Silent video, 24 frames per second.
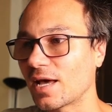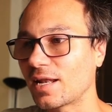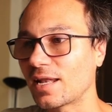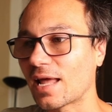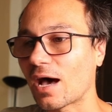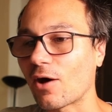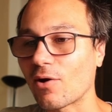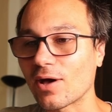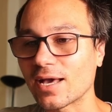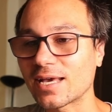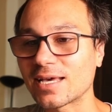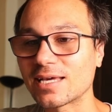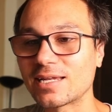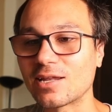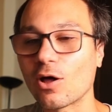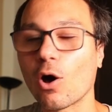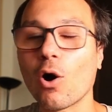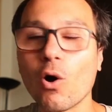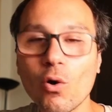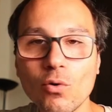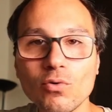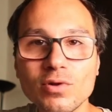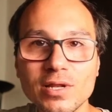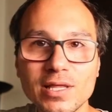And now I can
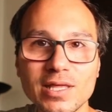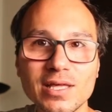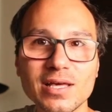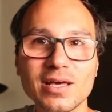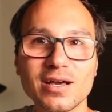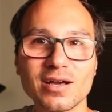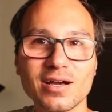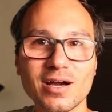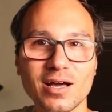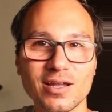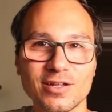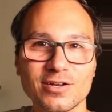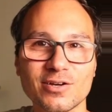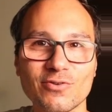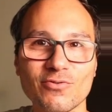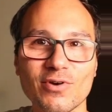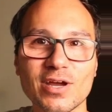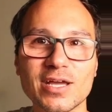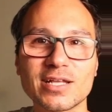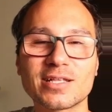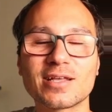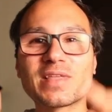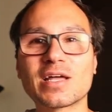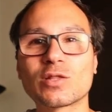only color
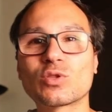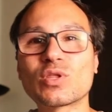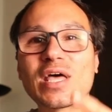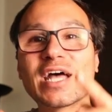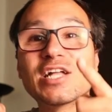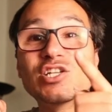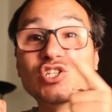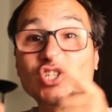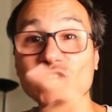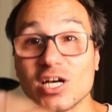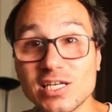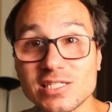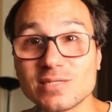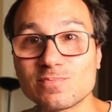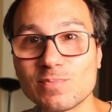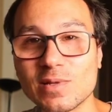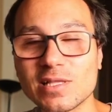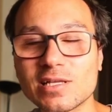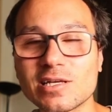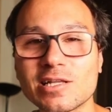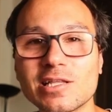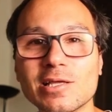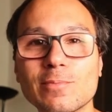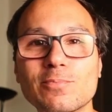grade that
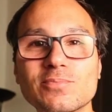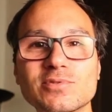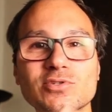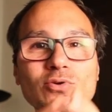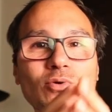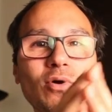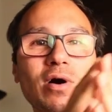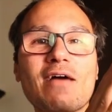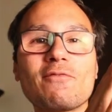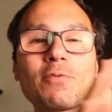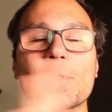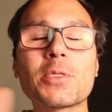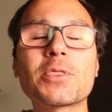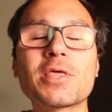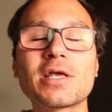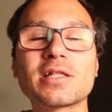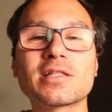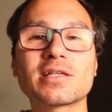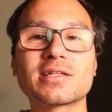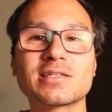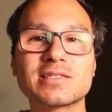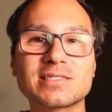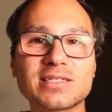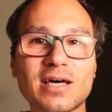adjustment clip. So everything
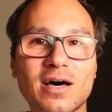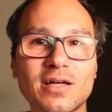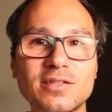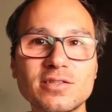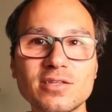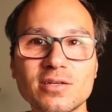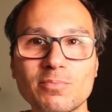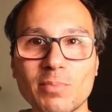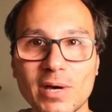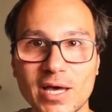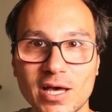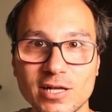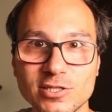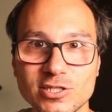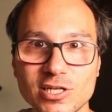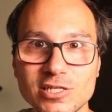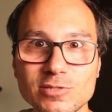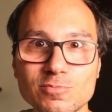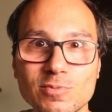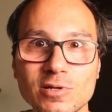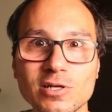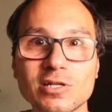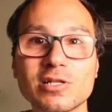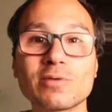that is under my
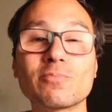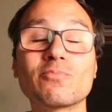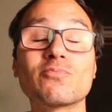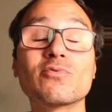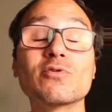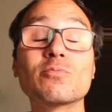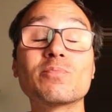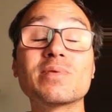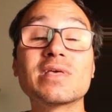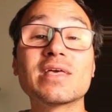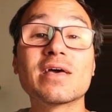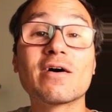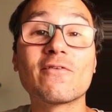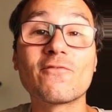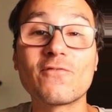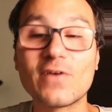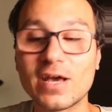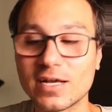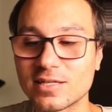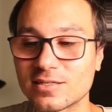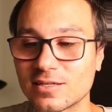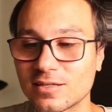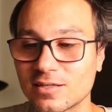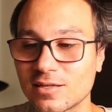adjustment clip will be
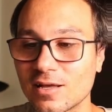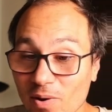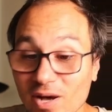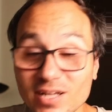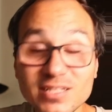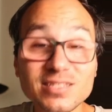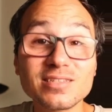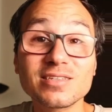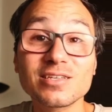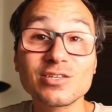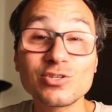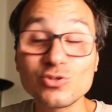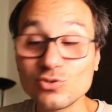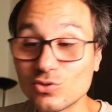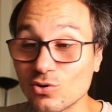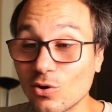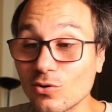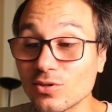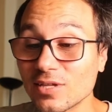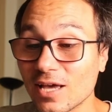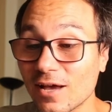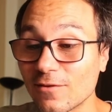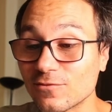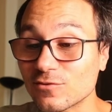affected. But you
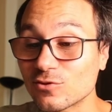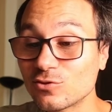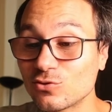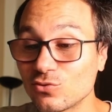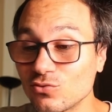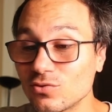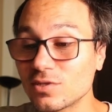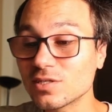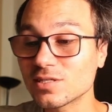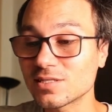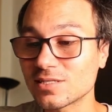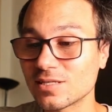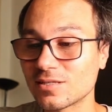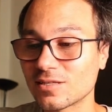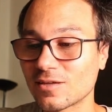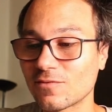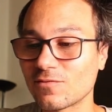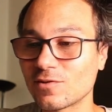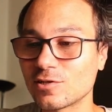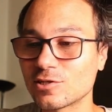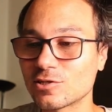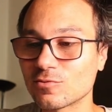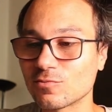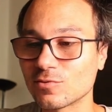don't have to do this in
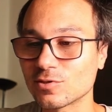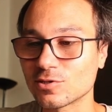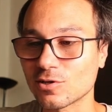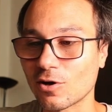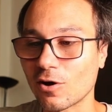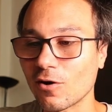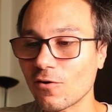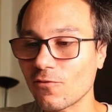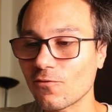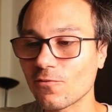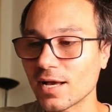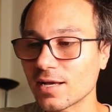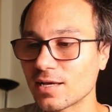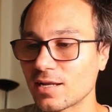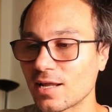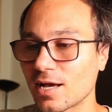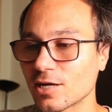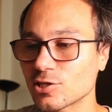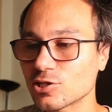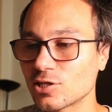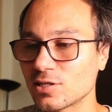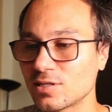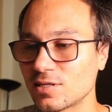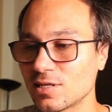DaVinci Resolve. I can
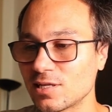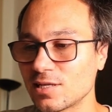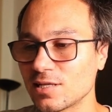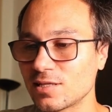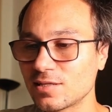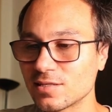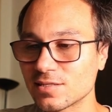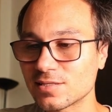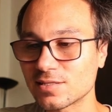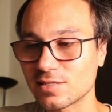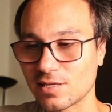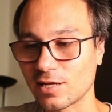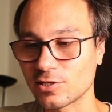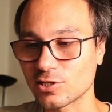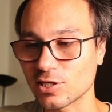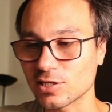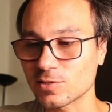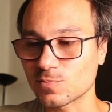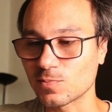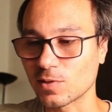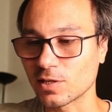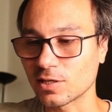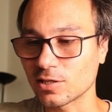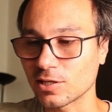actually delete this
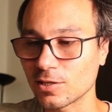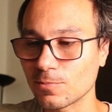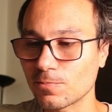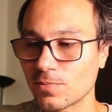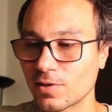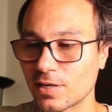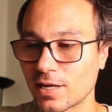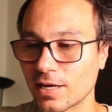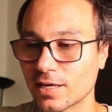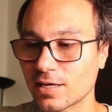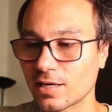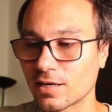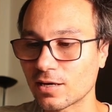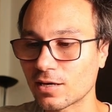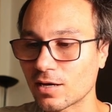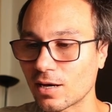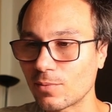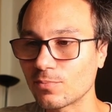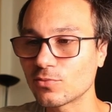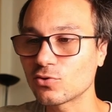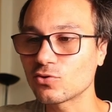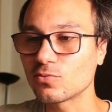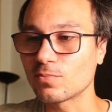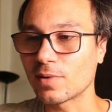adjustment clip and I can
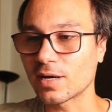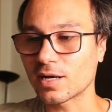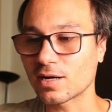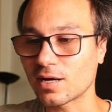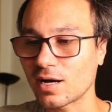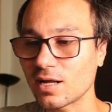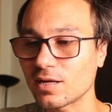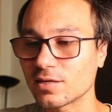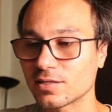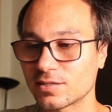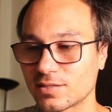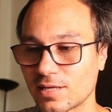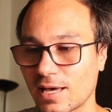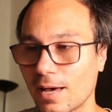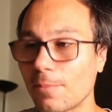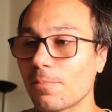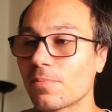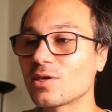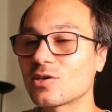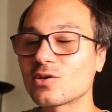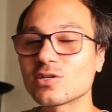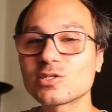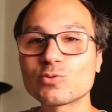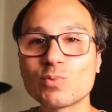come to my color tab,
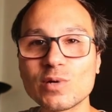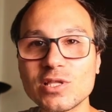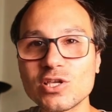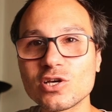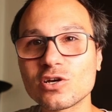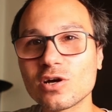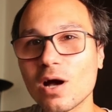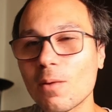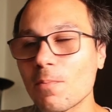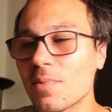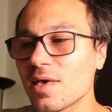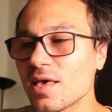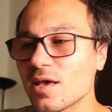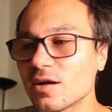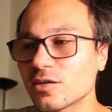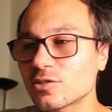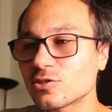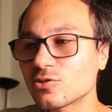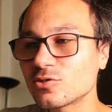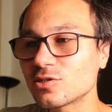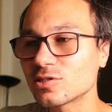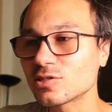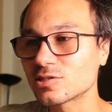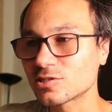because when you come here
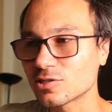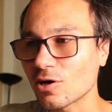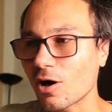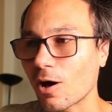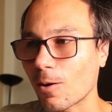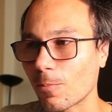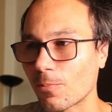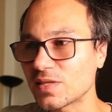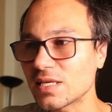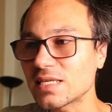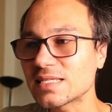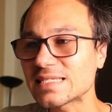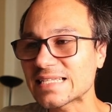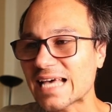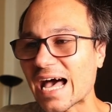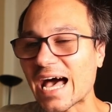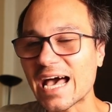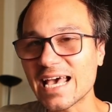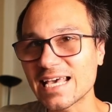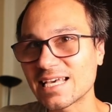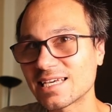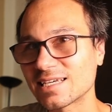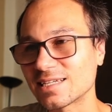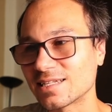to the top, this
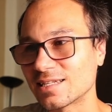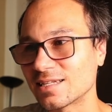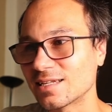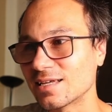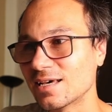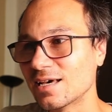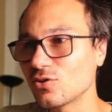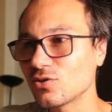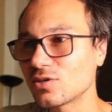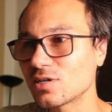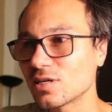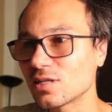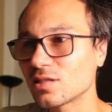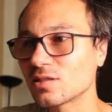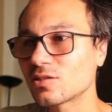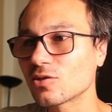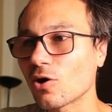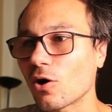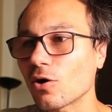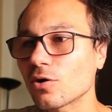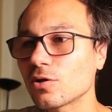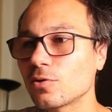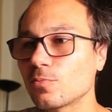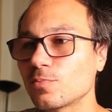icon, you can
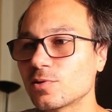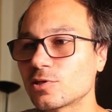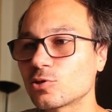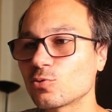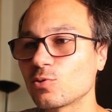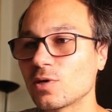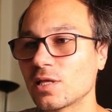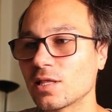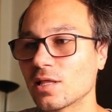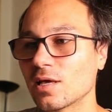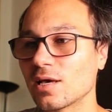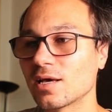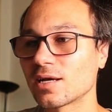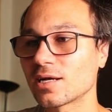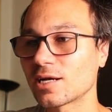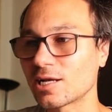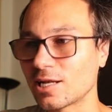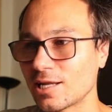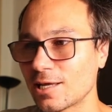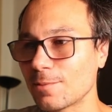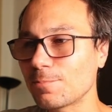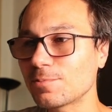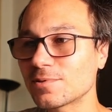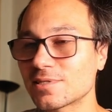toggle between
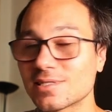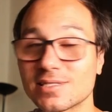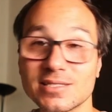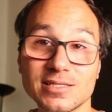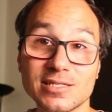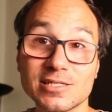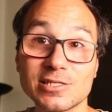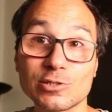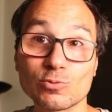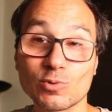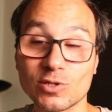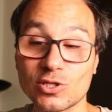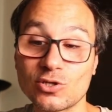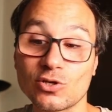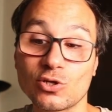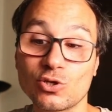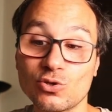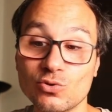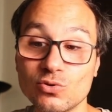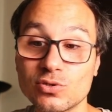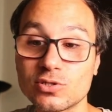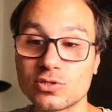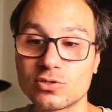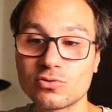clips. This is what you're
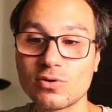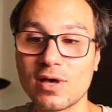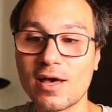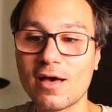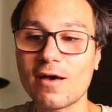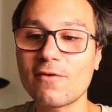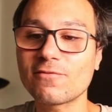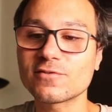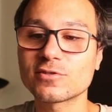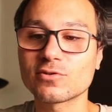used to have.